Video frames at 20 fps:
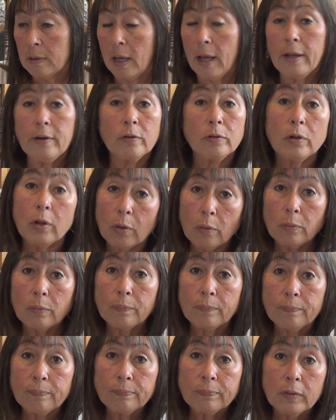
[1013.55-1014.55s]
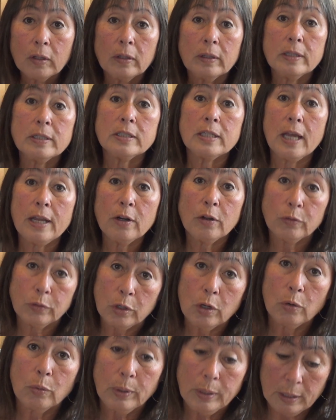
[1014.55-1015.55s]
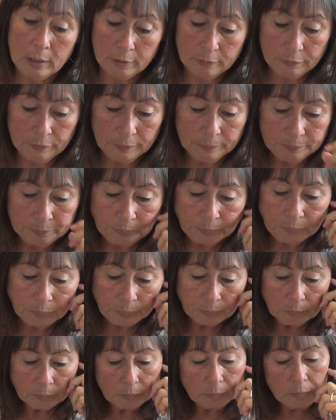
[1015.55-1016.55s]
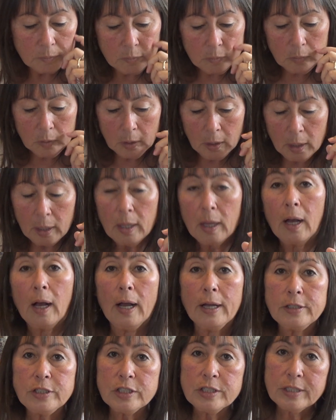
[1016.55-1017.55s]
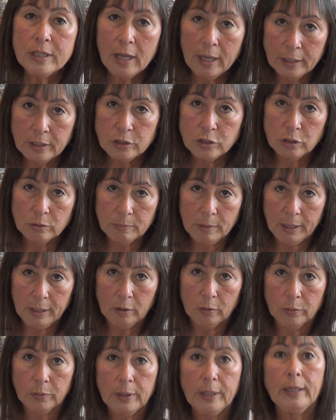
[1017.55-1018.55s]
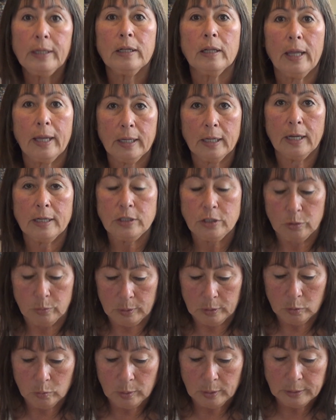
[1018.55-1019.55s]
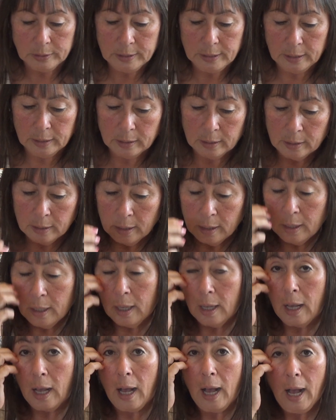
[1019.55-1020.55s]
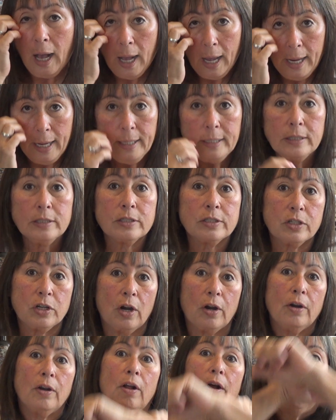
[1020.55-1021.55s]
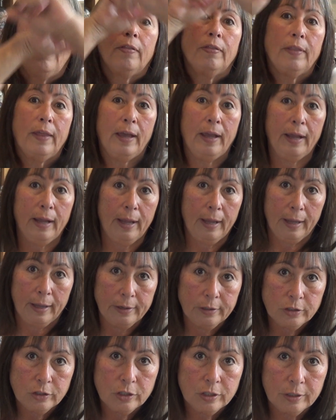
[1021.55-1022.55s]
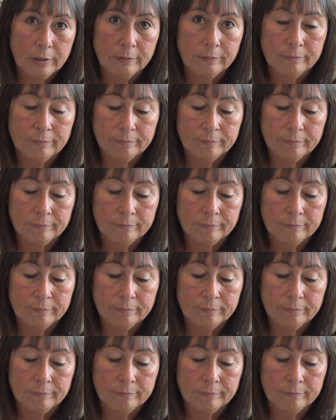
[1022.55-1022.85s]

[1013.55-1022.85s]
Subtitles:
I don't know. Because I don't know enough. I just kind of do my own thing like I do in quilting. I start on the edge.